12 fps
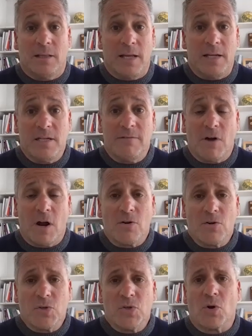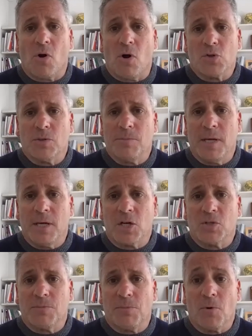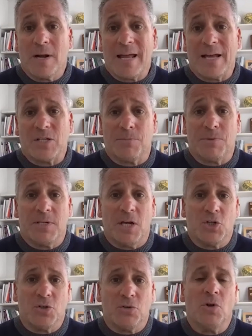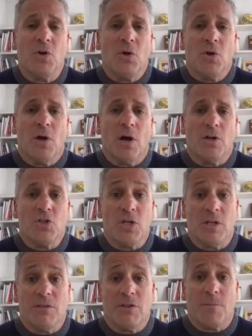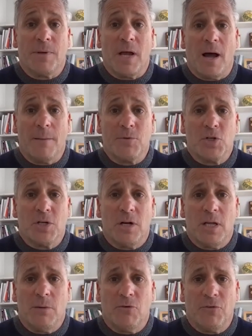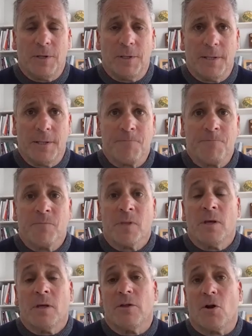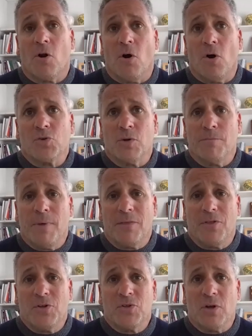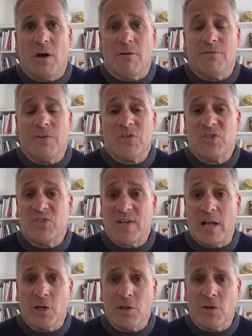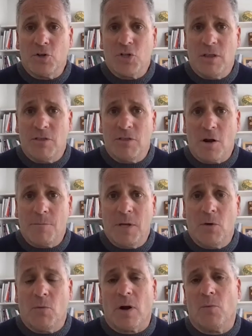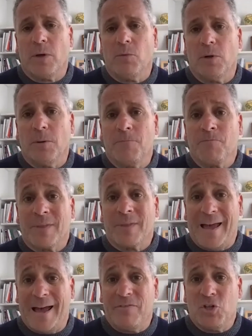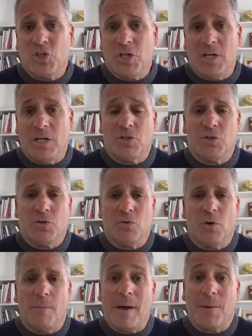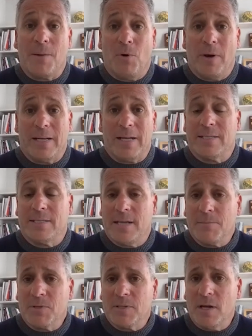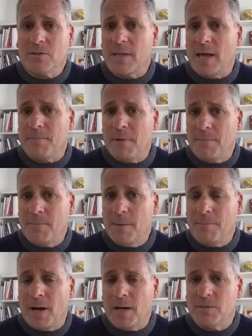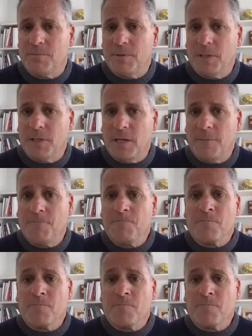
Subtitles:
lentiviruses are also being explored as a potential gene therapy option in hemophilia. There are also methods of cellular gene therapy where we will add the gene into hematopoietic stem cells. That may be a possibility